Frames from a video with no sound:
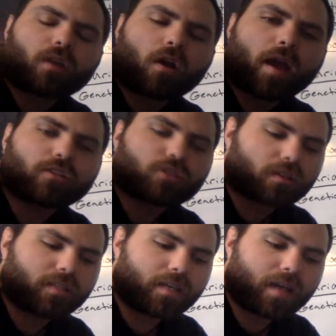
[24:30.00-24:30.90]
All right. So
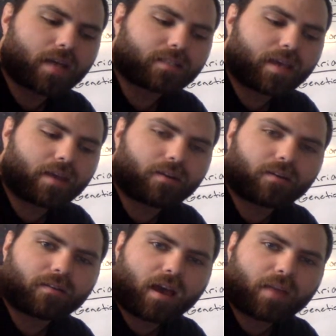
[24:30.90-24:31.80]
I'll see you guys
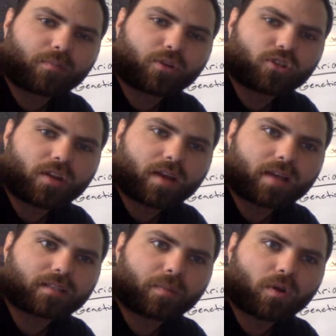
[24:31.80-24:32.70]
later. I appreciate you
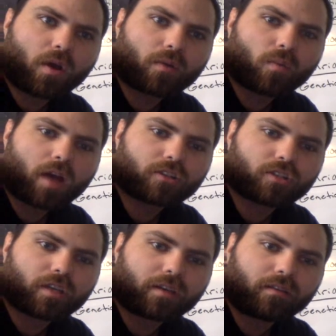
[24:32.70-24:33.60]
guys coming on and
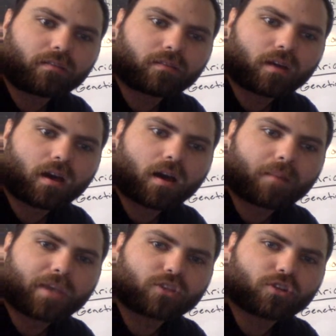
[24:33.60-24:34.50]
watching.
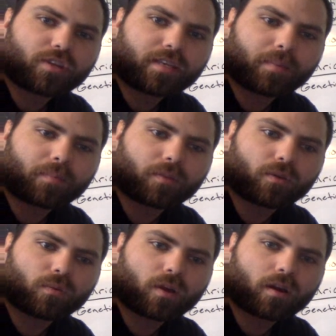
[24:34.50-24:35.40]
Make sure you keep up the
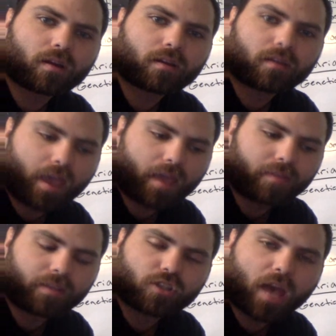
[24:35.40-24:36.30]
good work,
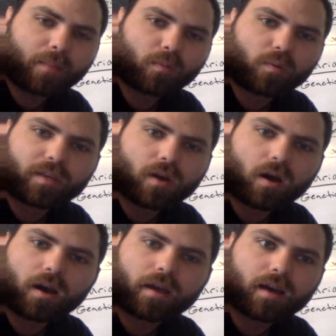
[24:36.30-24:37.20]
and the assignment will be
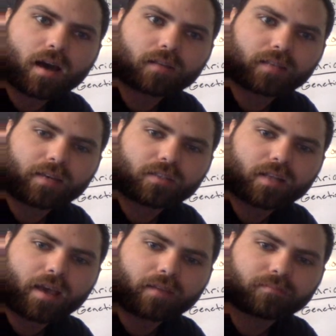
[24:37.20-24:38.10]
on later
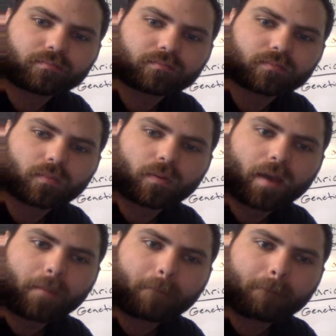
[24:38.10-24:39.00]
today.
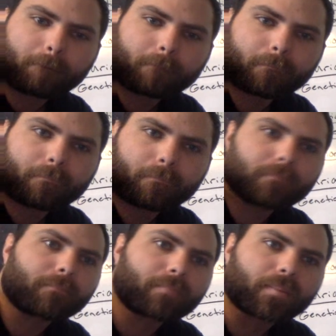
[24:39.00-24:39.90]
Okay.
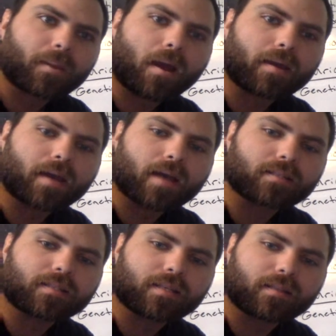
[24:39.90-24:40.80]
All right, guys.
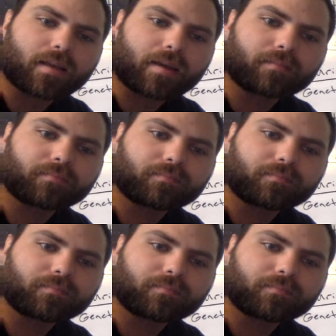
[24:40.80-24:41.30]
I'll see you later.